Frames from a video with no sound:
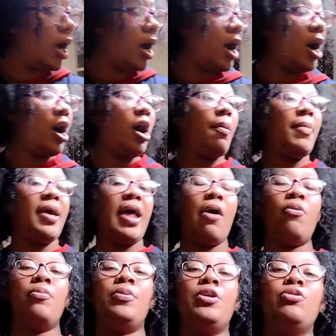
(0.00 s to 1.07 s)
And I
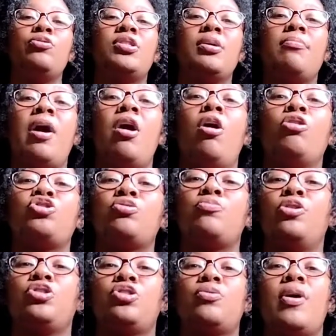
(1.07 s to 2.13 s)
will be using my Ultra
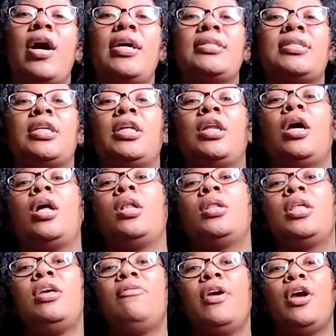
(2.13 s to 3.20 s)
Moisturizing
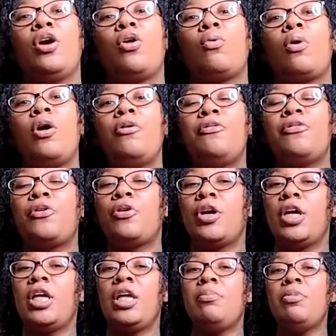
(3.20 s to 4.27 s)
Leave-In Growth
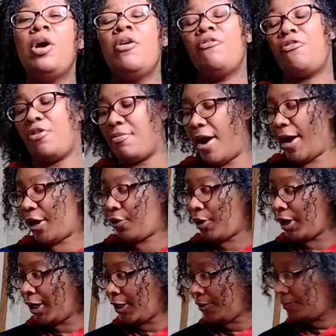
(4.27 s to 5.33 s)
Cream for my
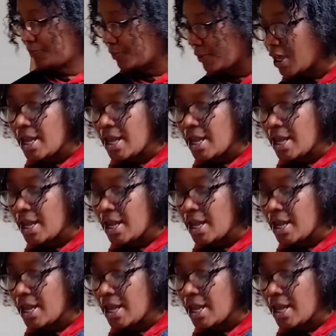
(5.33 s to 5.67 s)
cream.